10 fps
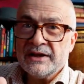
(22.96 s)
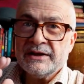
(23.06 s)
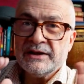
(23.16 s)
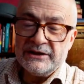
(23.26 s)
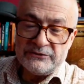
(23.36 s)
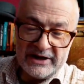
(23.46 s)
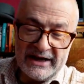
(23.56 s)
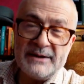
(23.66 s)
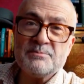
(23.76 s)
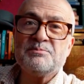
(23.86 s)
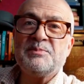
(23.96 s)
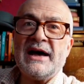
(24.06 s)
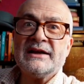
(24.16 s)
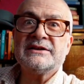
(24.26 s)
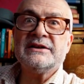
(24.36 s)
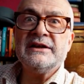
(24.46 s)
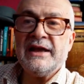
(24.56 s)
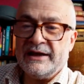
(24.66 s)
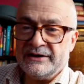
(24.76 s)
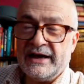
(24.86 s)
here I am back
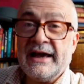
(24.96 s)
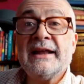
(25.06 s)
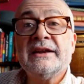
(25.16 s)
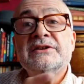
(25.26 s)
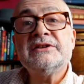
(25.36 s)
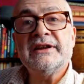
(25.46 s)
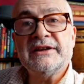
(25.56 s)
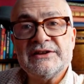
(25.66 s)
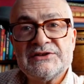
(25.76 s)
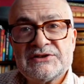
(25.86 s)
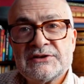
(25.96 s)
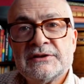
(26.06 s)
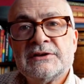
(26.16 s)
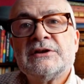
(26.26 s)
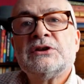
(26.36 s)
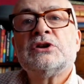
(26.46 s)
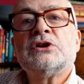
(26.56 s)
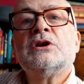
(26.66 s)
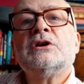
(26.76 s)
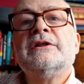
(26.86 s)
again, and it is
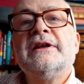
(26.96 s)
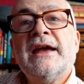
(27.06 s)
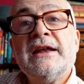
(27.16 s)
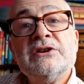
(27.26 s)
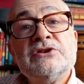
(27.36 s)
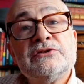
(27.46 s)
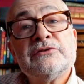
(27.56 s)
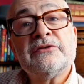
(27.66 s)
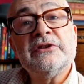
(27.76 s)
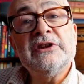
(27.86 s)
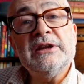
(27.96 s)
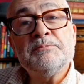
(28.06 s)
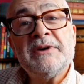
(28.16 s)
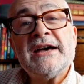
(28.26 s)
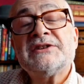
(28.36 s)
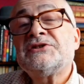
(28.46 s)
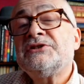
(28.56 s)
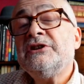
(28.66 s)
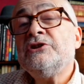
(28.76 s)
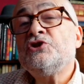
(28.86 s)
the end of the
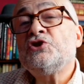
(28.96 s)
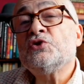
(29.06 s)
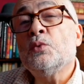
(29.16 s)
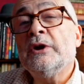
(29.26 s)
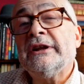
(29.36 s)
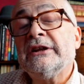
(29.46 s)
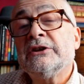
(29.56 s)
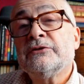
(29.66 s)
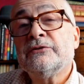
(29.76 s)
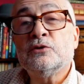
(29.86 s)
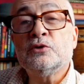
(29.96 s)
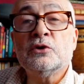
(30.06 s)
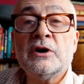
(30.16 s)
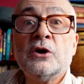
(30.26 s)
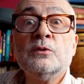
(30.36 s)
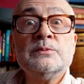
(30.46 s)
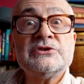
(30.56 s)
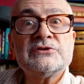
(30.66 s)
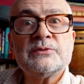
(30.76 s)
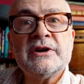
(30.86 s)
pastiche week for Holmes
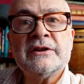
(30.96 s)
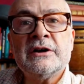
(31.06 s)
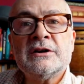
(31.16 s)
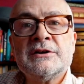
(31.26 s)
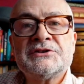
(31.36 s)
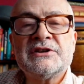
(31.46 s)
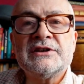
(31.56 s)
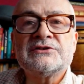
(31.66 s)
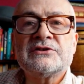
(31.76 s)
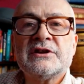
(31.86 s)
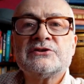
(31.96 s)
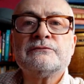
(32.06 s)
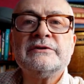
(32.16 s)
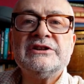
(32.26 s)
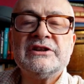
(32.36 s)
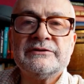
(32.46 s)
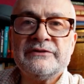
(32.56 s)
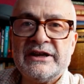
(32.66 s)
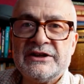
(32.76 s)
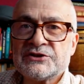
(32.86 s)
is Where the Heart Is. So that's a reading
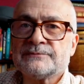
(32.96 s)
event.